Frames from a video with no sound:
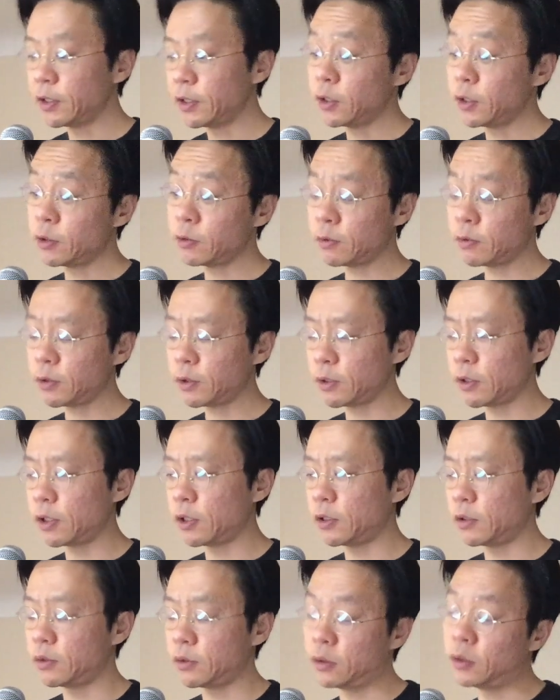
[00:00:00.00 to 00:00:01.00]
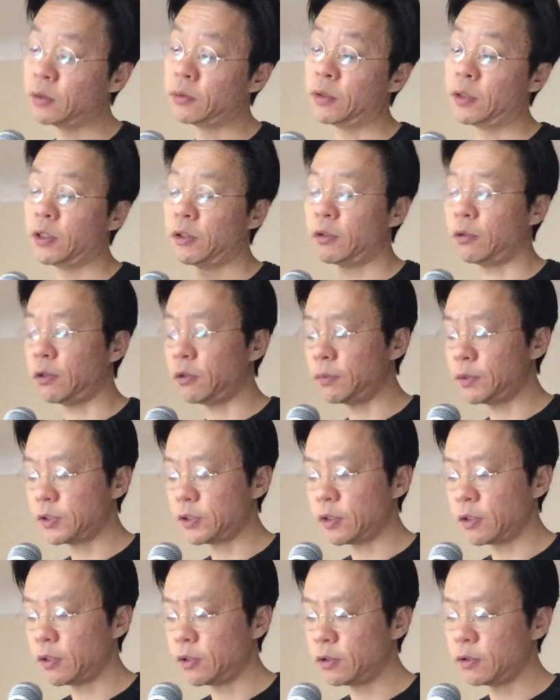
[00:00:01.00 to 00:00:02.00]
who are almost
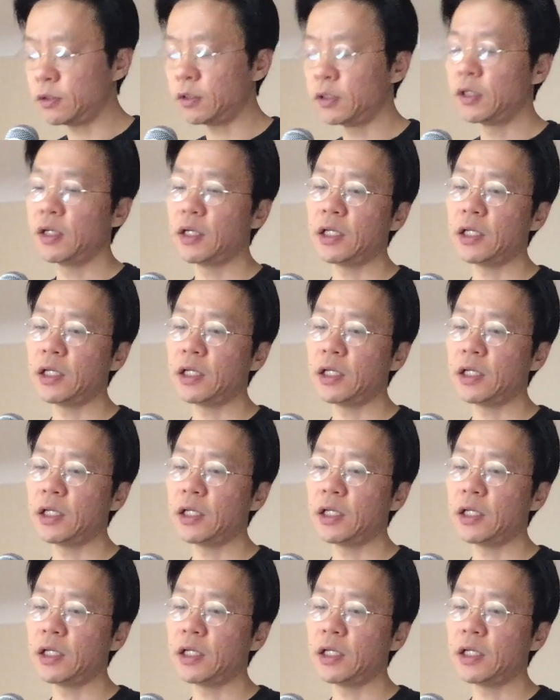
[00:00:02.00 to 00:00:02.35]
all